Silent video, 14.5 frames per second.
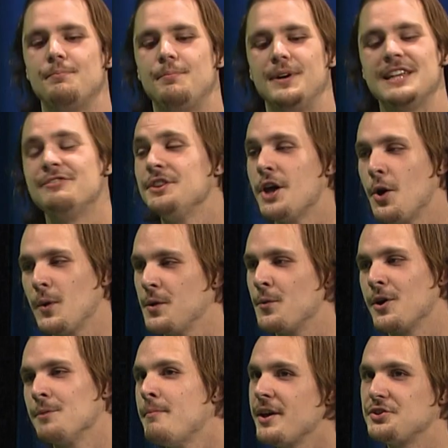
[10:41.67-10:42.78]
But even though we
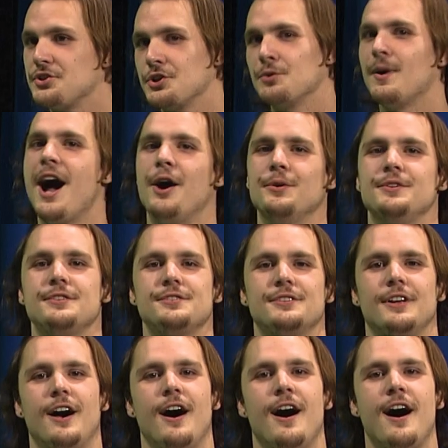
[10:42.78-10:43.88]
were messing around,
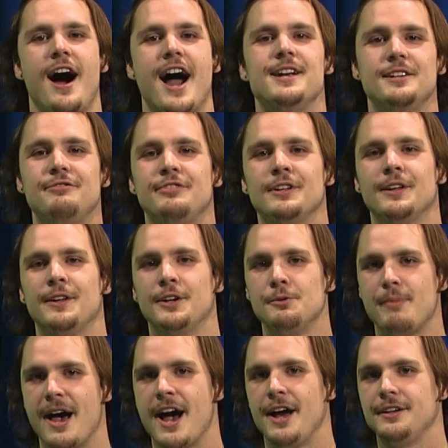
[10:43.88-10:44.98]
uh, I did feel a little
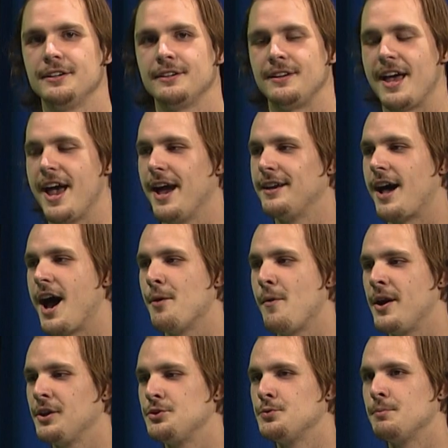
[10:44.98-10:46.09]
bad, and I
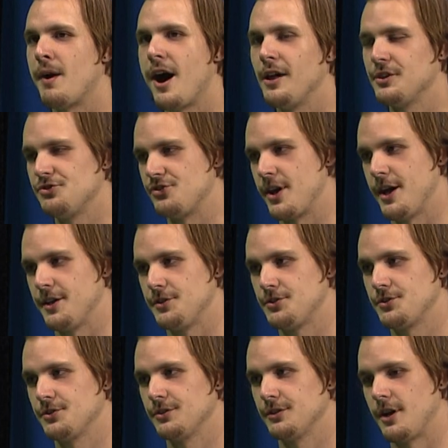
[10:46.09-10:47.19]
wanted to
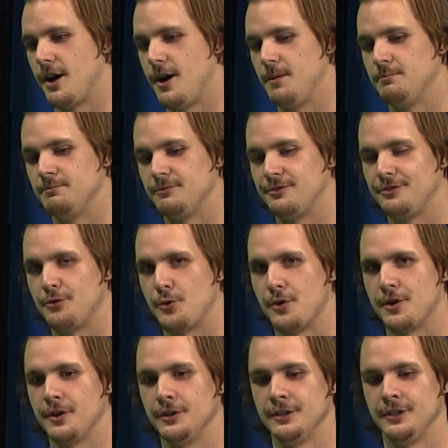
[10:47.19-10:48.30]
apologize um,
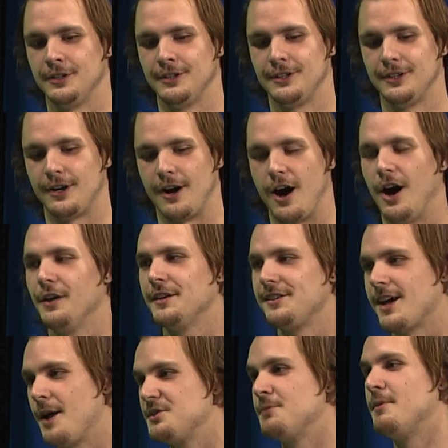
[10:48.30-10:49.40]
for all the
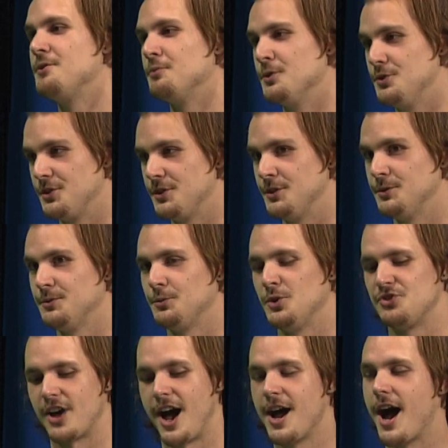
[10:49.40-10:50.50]
times I've been rude to you, which
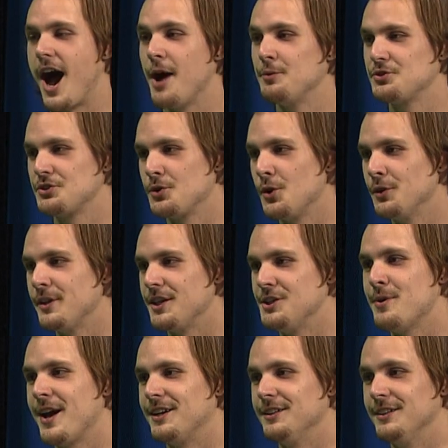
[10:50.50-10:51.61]
oh. I, I was told that you
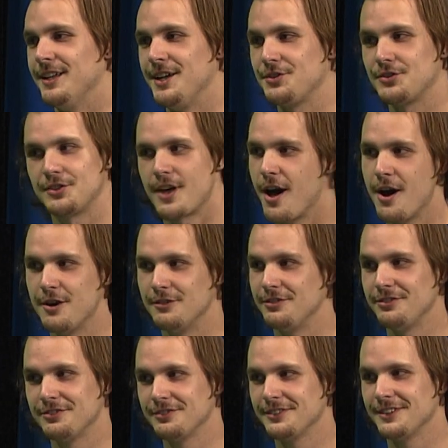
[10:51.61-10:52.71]
had a list of
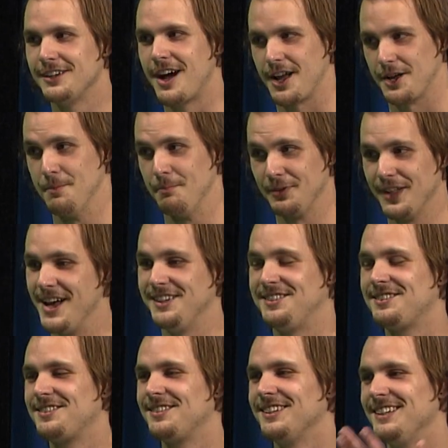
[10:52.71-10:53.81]

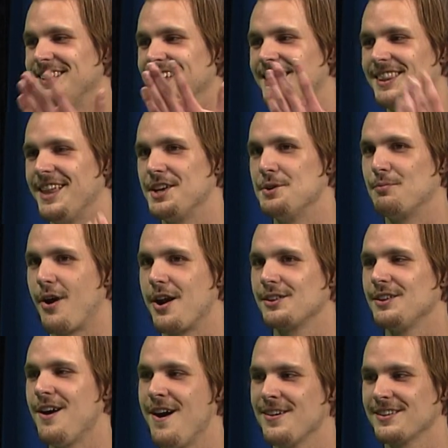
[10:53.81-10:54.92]
complaints oh. that you brought along?